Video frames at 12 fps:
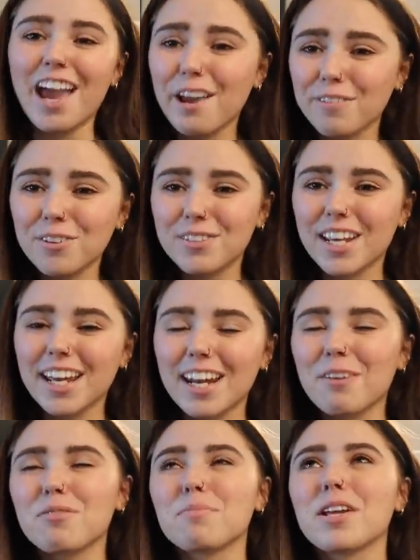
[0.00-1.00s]
If you did,
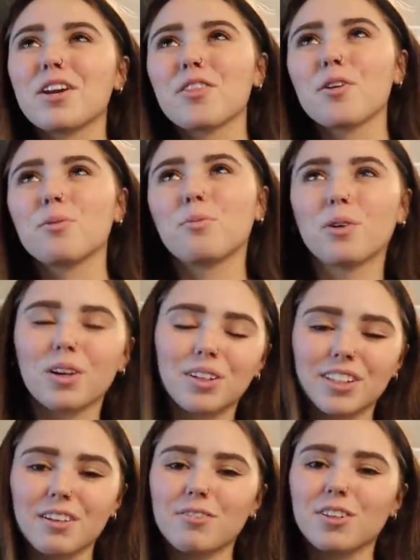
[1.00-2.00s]
it would mean the
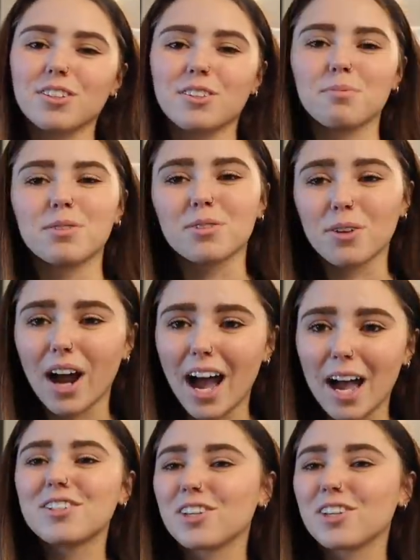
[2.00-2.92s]
world if you could subscribe,